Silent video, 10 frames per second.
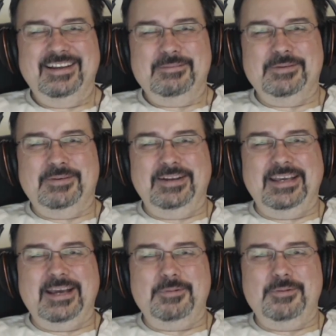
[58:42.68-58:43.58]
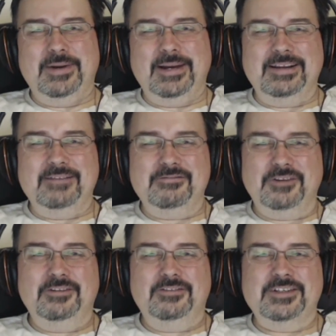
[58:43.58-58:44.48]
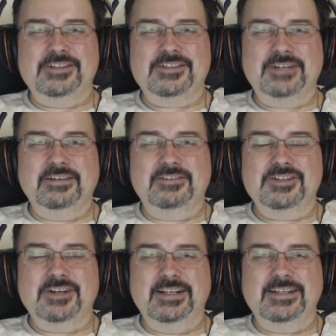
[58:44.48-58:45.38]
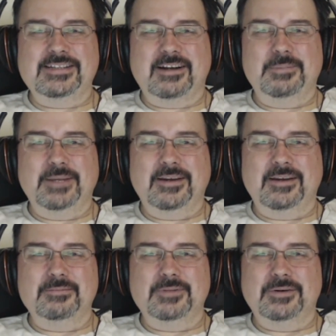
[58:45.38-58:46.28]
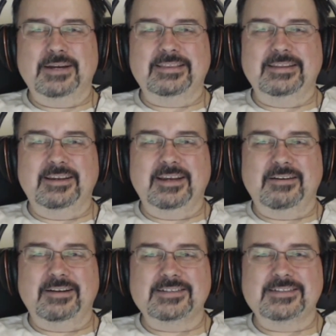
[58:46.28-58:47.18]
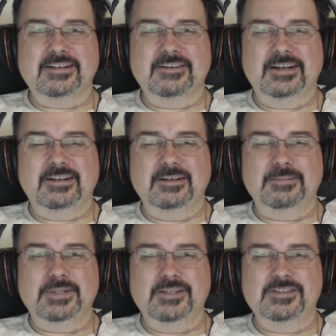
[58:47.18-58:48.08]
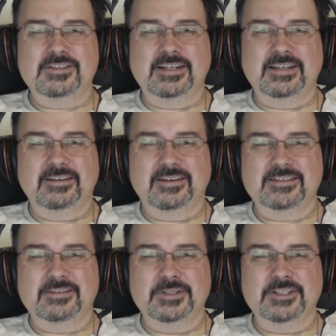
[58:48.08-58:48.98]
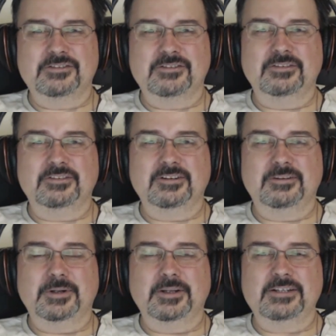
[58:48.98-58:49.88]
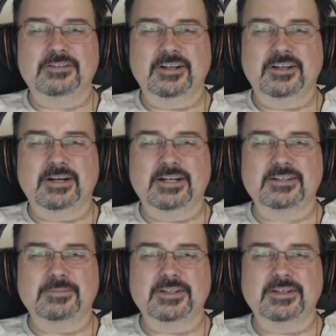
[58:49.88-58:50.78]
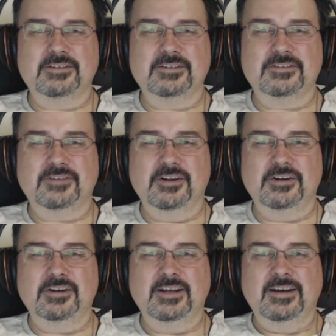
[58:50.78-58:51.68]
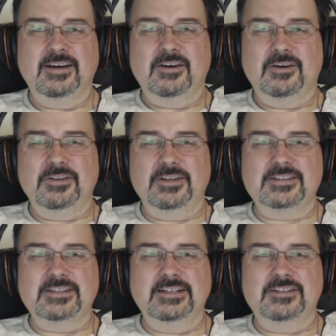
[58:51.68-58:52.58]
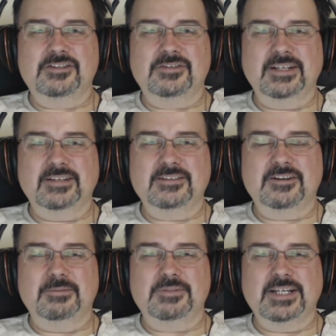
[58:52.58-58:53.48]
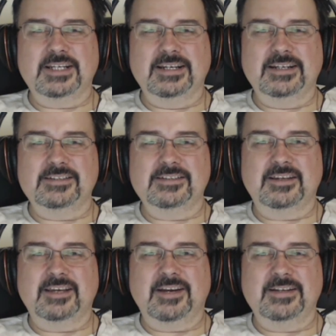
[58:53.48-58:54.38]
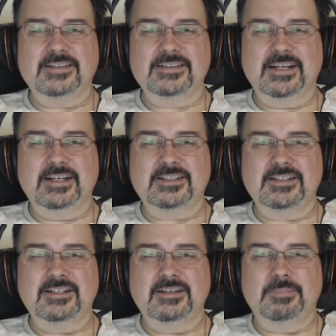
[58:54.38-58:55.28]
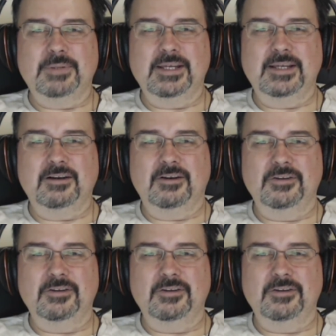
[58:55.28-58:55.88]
But while the Apple bug involved a string of Chinese, Arabic, and Marathi characters unlikely to be used together, except when deliberately trying to crash someone else's phone, all that's needed to trigger the Skype shutdown is the characters HTTP://:.